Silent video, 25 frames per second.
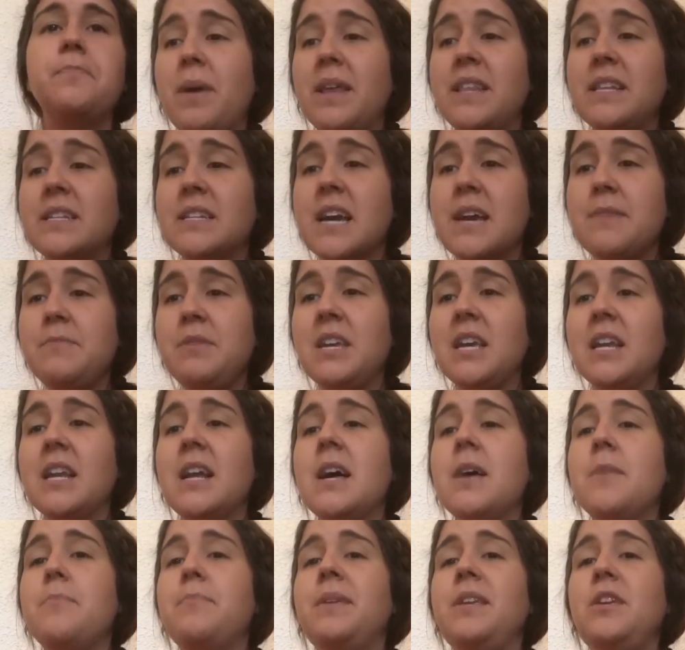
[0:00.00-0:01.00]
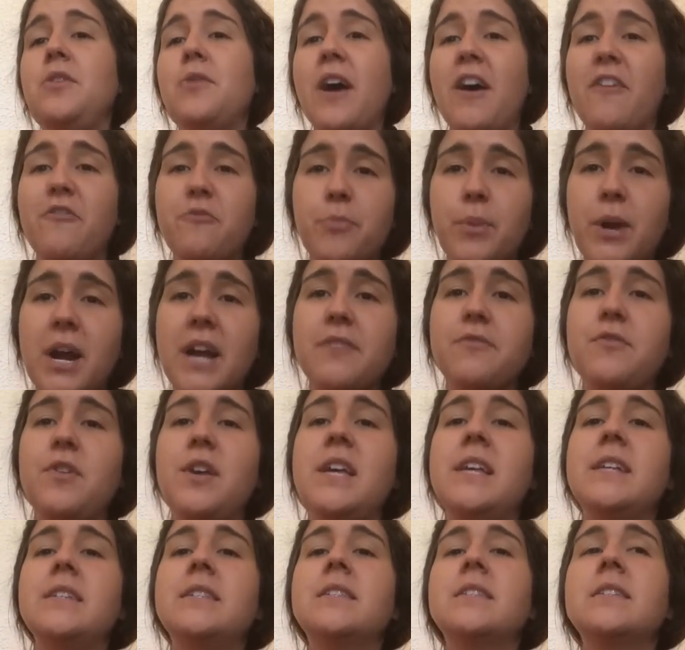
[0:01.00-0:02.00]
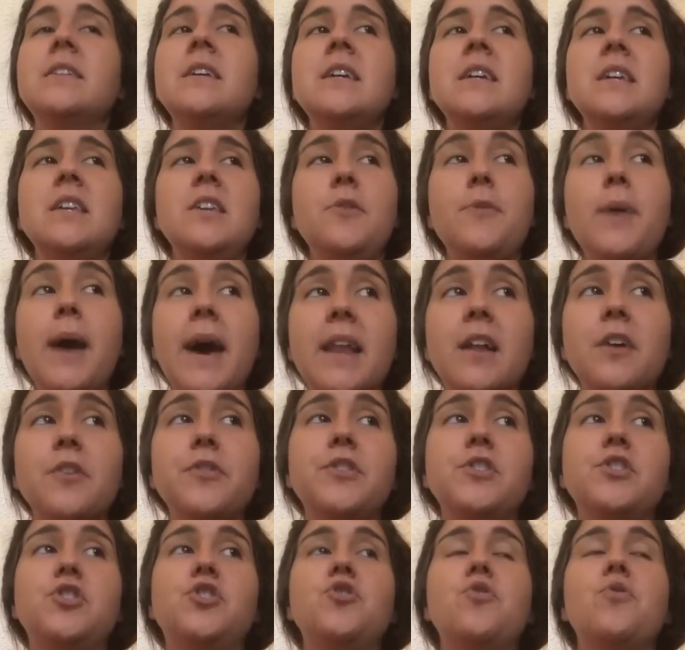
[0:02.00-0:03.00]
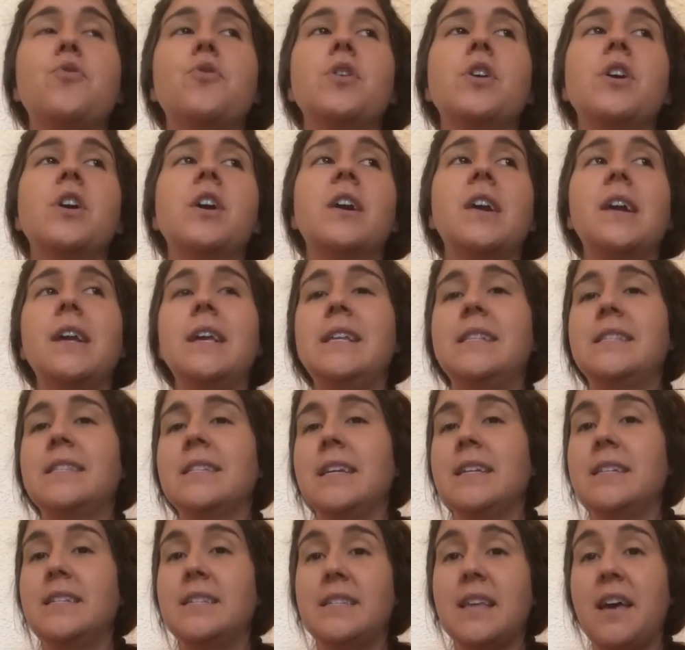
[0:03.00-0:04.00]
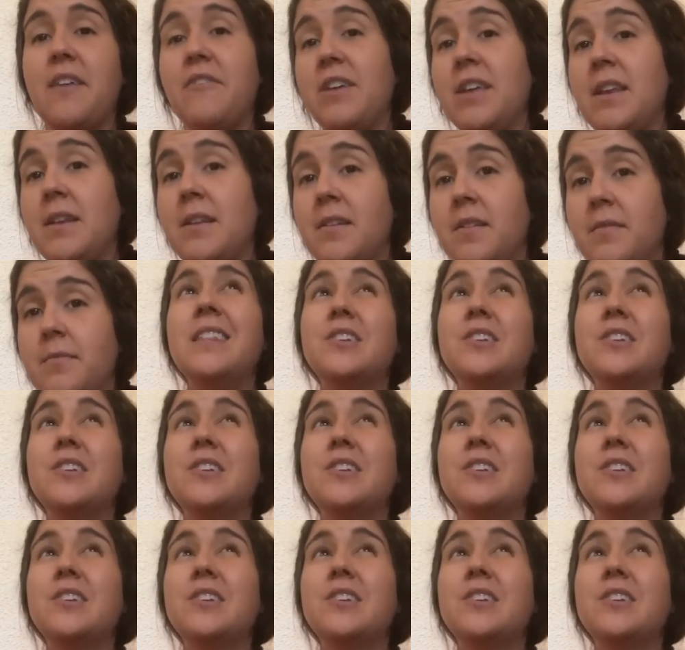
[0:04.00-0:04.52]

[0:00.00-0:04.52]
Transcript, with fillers: By the time you get up, you have breakfast, you head out the door. It's like seven.